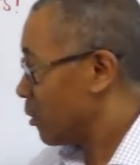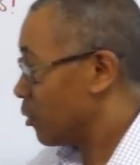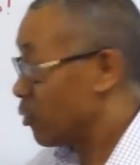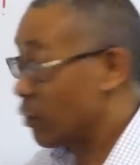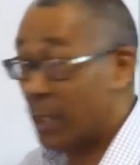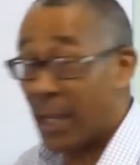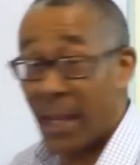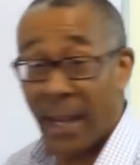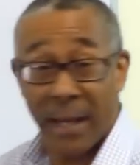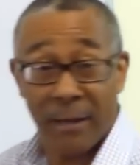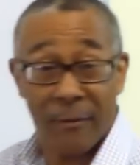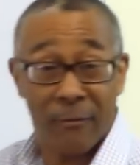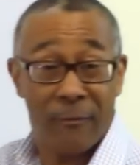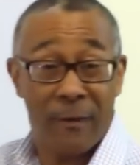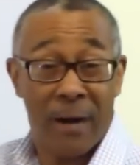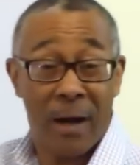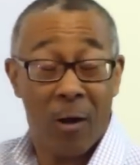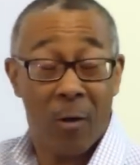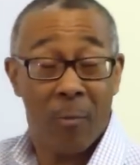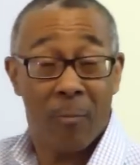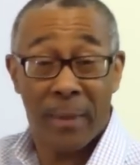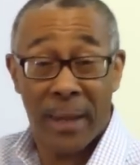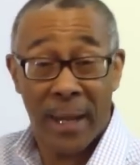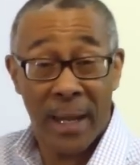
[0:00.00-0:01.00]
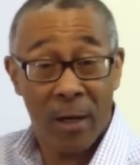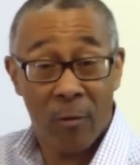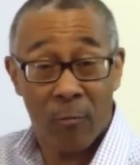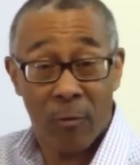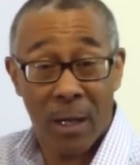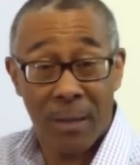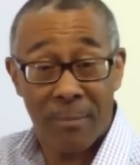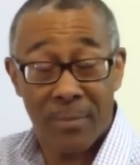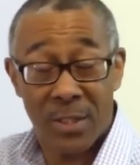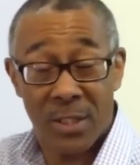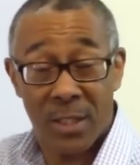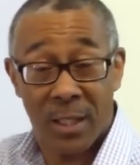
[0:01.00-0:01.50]
You can't file
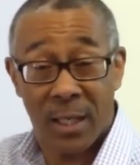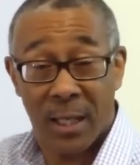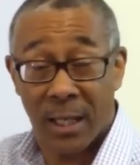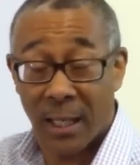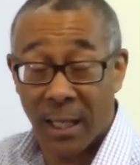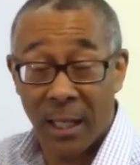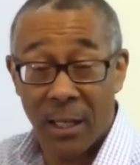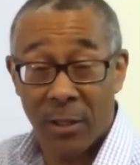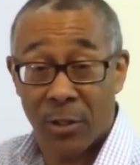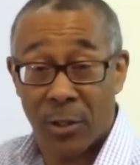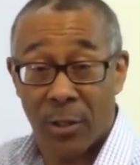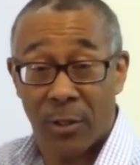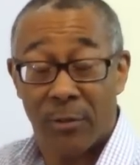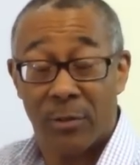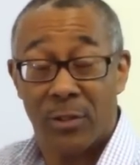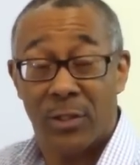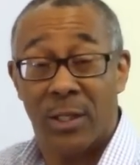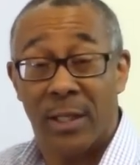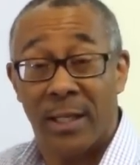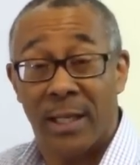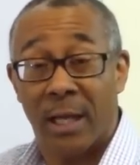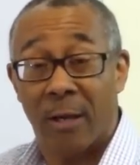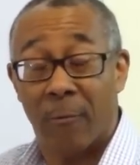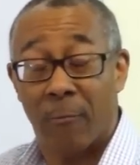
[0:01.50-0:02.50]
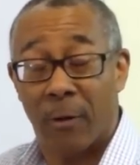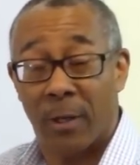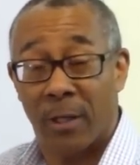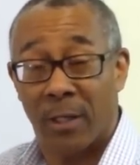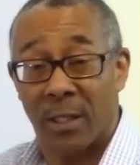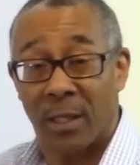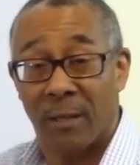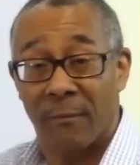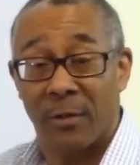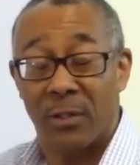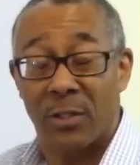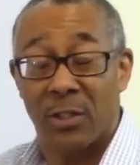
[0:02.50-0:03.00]
bankruptcy either to get
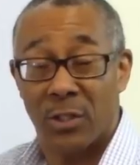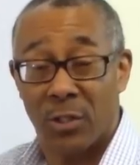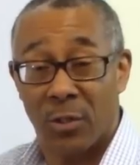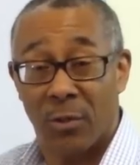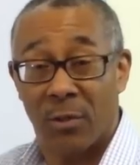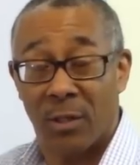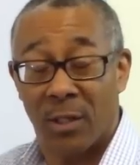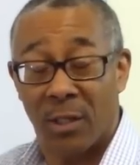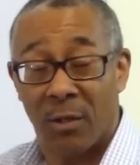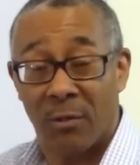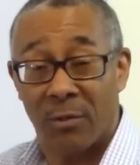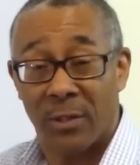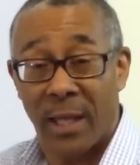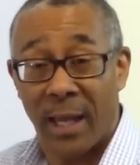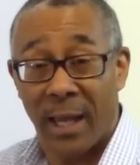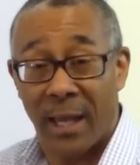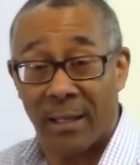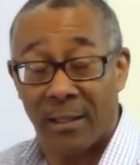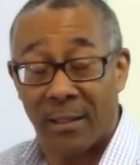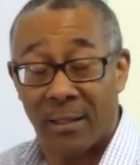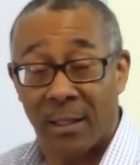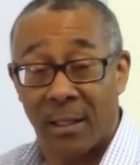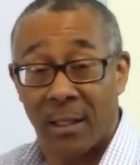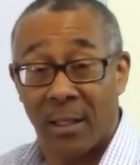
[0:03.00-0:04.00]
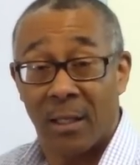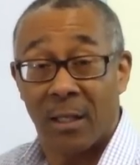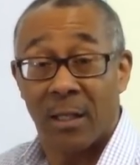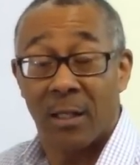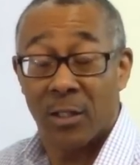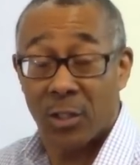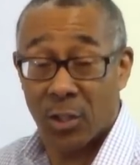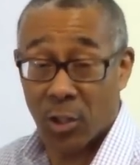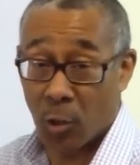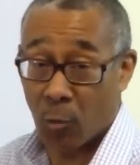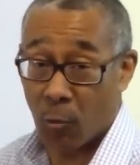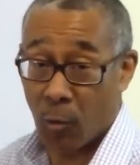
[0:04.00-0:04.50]
rid of your student loan debt.
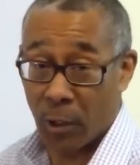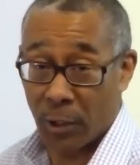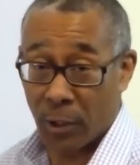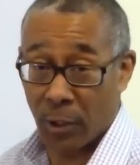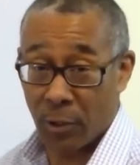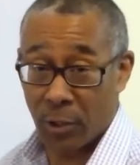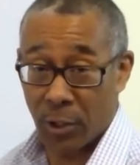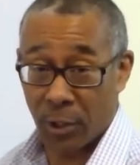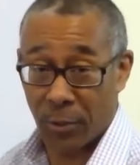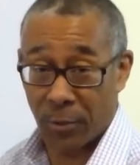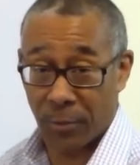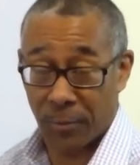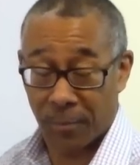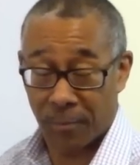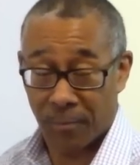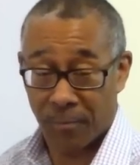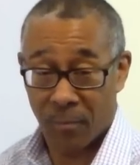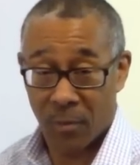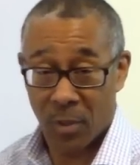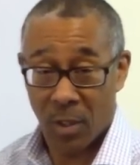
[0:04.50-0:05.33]
So what do you do?